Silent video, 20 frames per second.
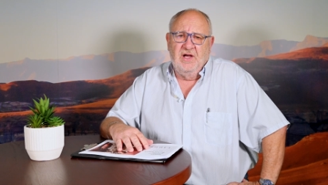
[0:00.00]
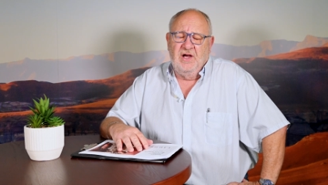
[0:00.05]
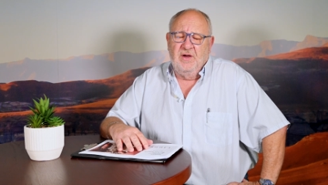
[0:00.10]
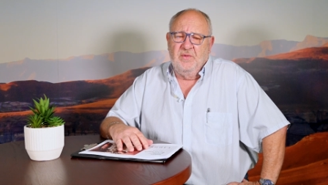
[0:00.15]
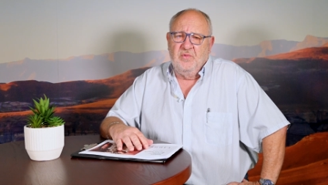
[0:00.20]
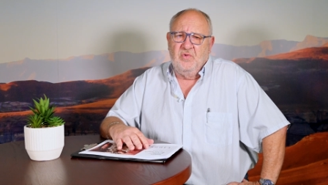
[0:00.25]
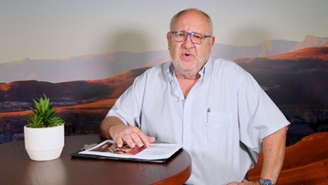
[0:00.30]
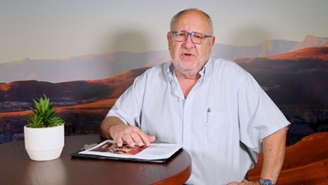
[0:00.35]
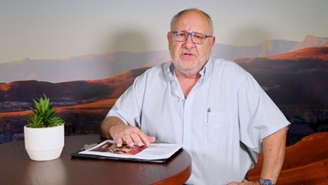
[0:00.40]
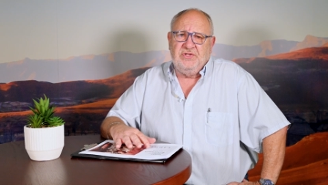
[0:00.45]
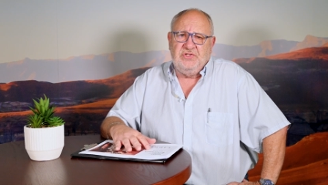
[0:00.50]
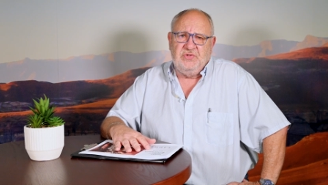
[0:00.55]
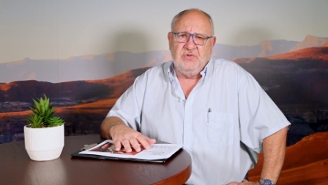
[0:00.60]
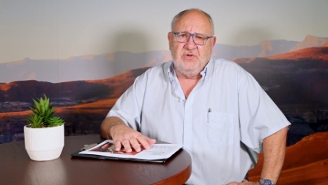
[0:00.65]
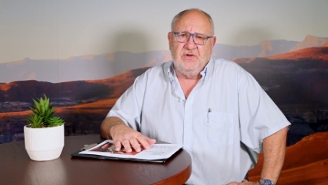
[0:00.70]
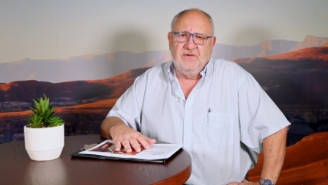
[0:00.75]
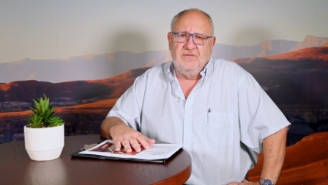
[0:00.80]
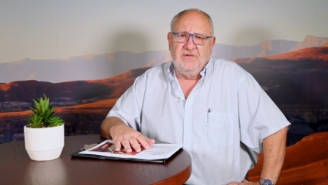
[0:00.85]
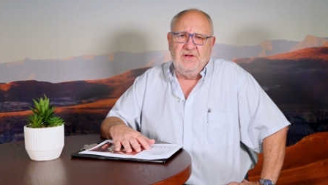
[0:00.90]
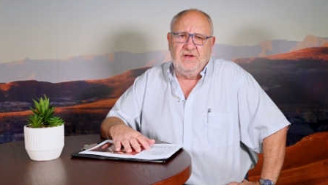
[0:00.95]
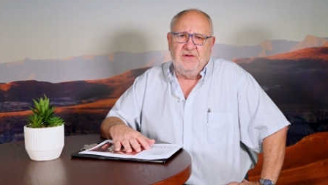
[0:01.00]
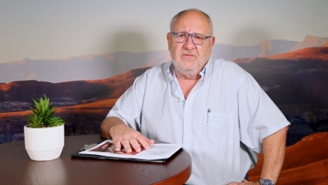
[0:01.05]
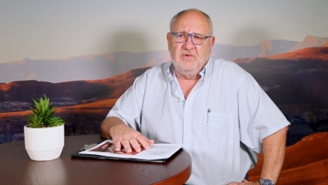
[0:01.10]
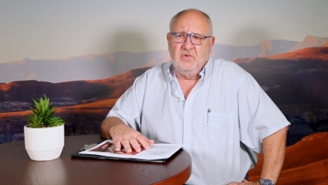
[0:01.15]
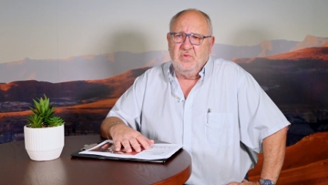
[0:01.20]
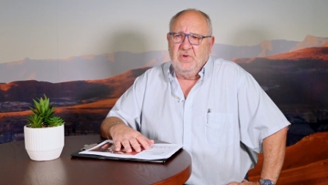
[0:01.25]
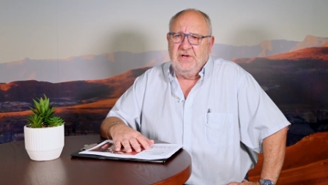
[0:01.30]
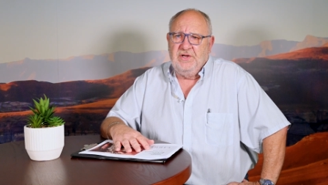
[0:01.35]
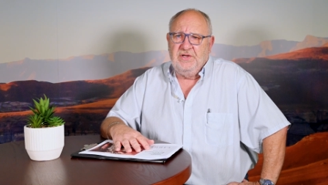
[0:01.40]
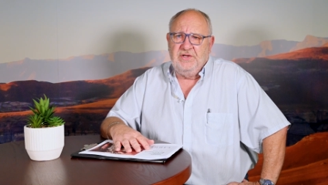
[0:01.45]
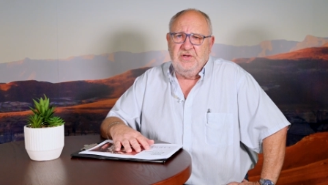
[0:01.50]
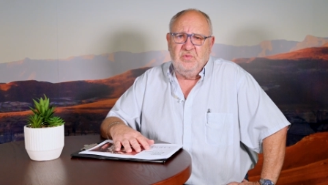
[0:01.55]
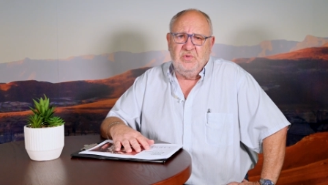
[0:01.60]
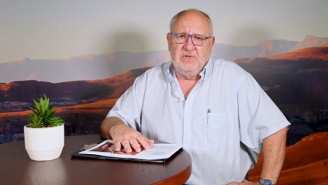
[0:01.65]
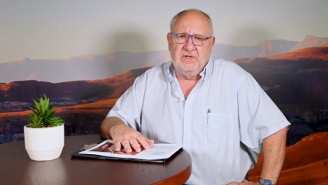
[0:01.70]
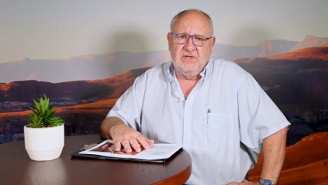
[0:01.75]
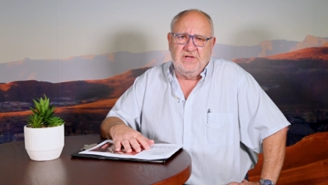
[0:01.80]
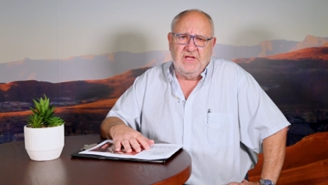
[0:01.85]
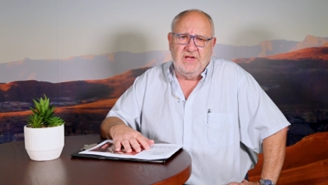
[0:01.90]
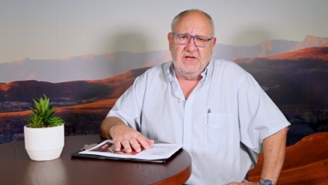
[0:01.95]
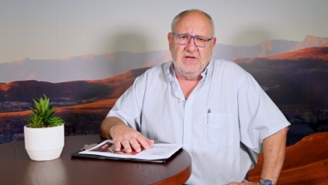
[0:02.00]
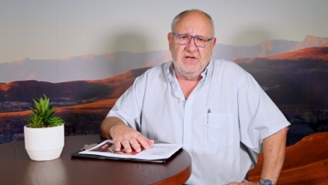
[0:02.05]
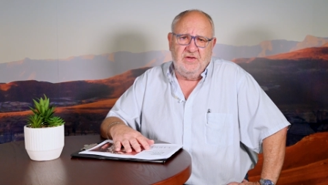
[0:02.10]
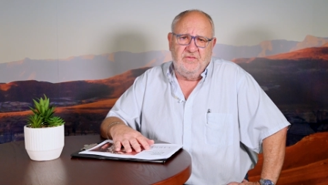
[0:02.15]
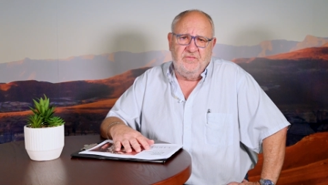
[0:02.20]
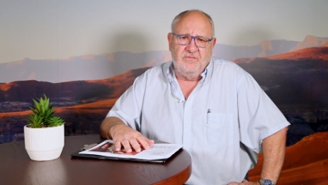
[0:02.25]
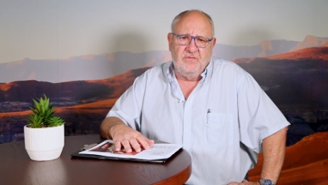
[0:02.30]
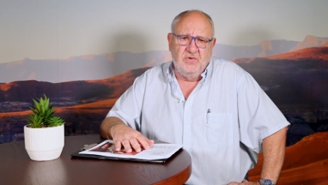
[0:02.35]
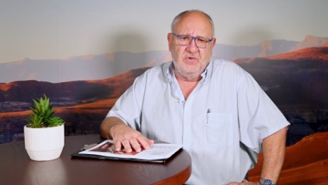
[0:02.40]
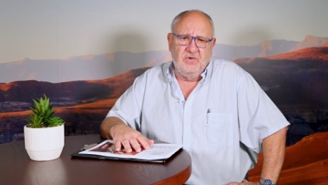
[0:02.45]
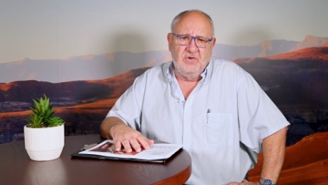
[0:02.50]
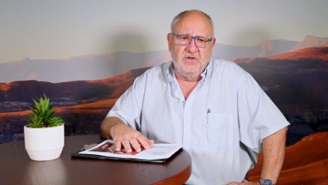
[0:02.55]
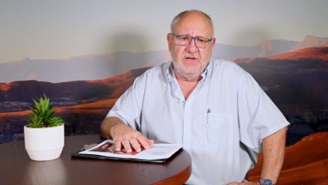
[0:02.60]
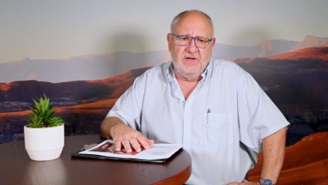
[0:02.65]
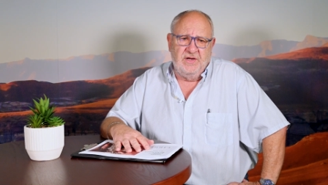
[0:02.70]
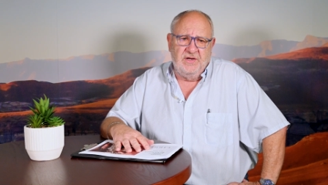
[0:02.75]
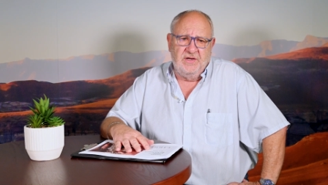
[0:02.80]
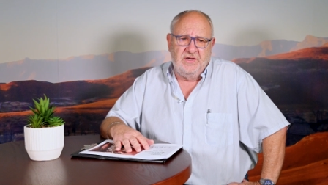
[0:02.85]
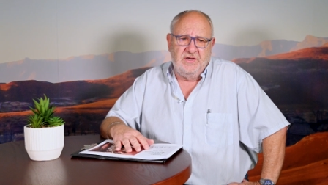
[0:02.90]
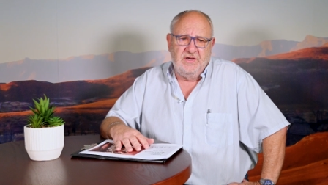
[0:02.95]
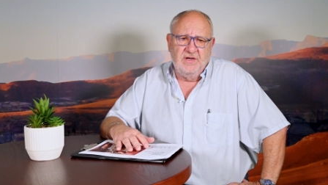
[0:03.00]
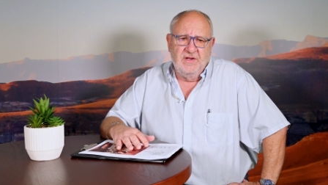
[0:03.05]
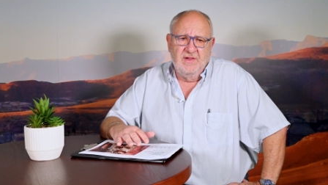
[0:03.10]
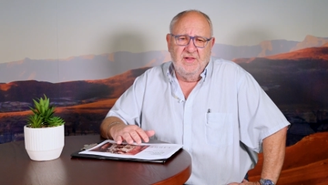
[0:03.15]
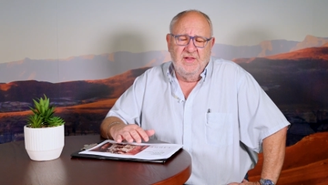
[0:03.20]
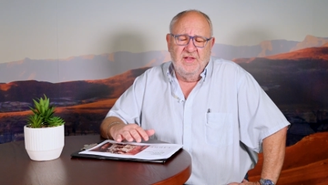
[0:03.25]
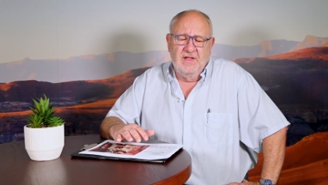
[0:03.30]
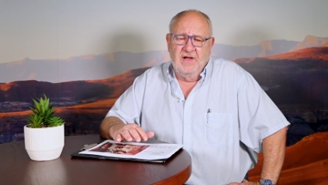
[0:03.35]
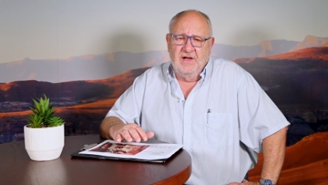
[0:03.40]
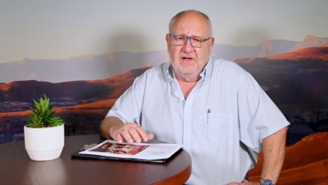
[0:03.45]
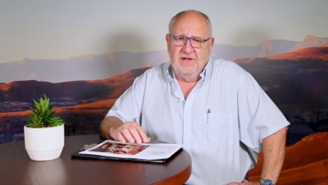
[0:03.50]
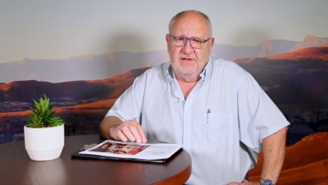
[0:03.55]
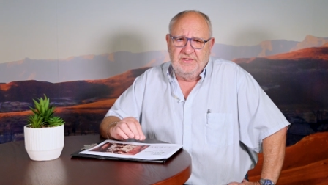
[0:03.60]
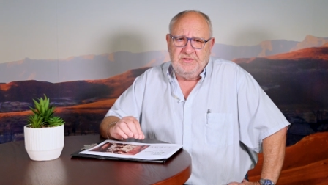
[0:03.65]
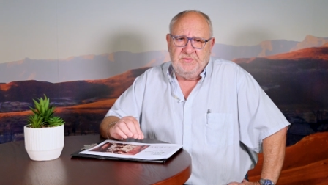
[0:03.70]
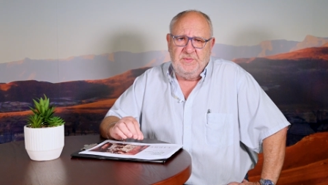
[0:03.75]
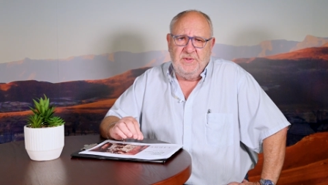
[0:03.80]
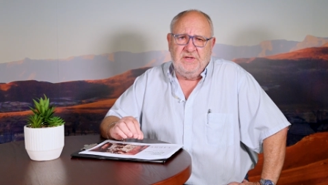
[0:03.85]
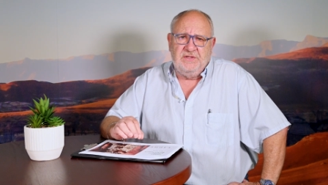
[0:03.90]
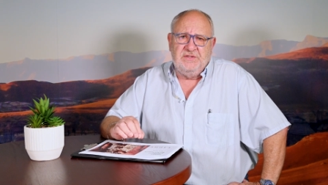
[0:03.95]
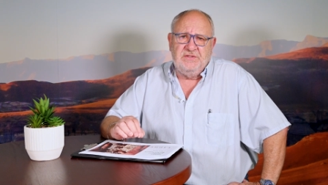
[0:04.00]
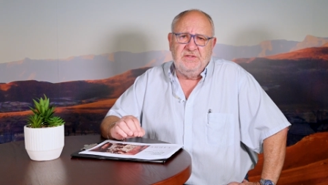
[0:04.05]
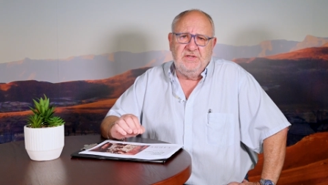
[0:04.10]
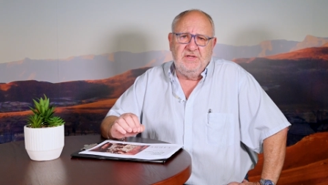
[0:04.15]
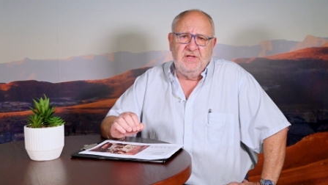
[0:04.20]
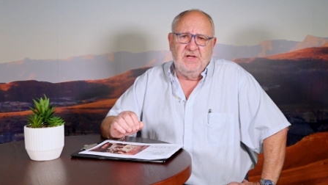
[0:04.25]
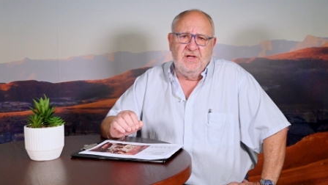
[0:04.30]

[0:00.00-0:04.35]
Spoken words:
I'm quite sure that the quality will carry it through, and I expect